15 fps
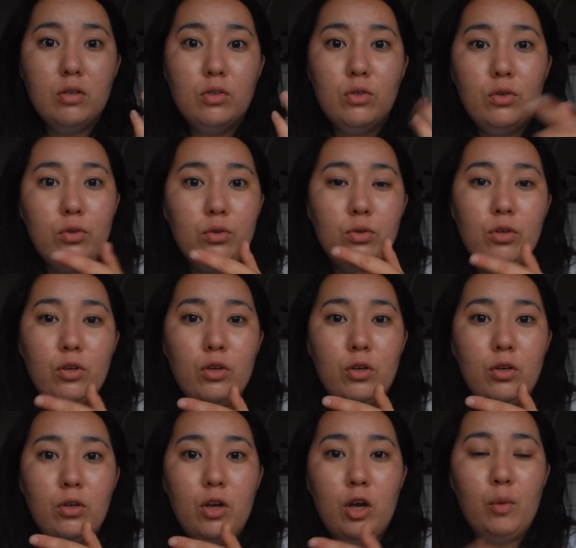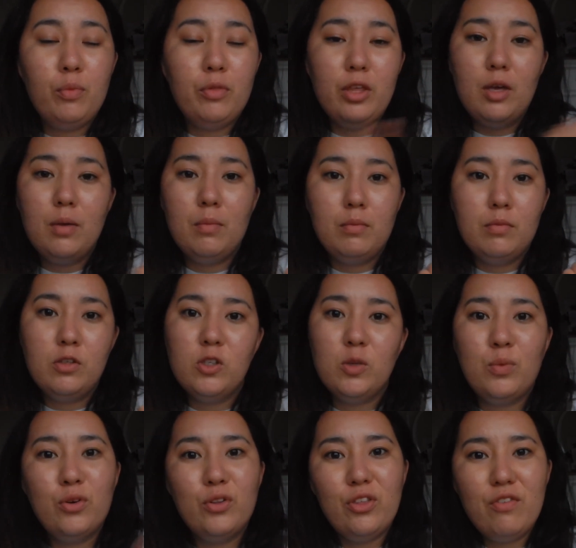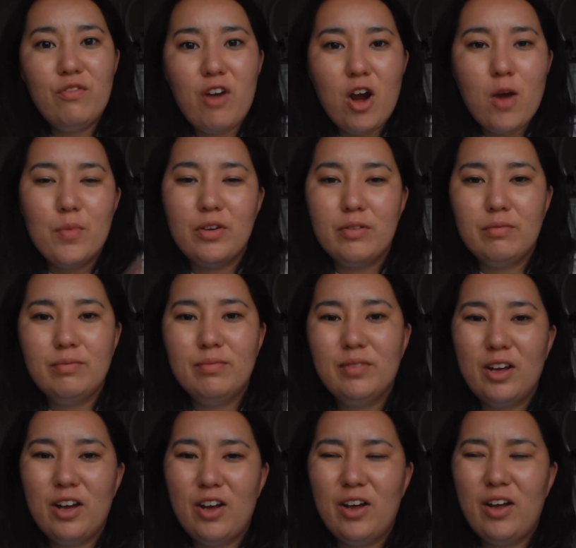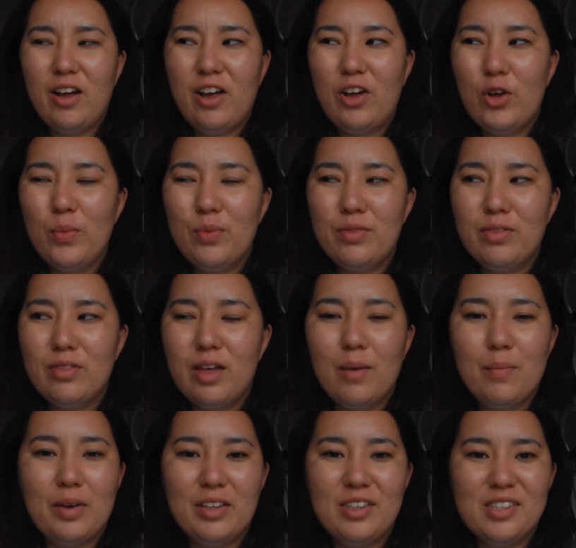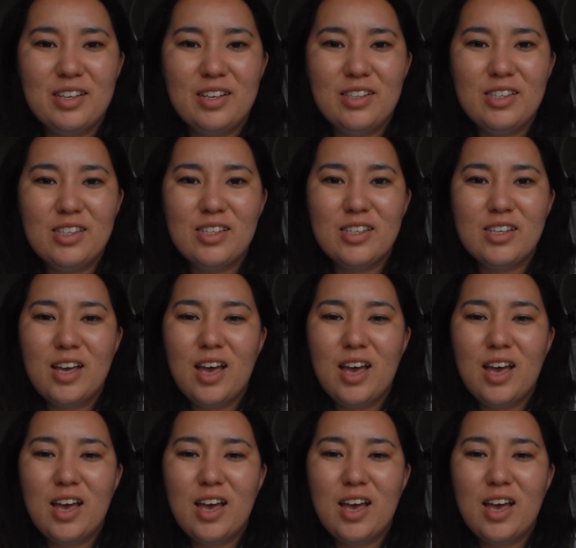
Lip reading: you, help them support the environment. I hope that made sense.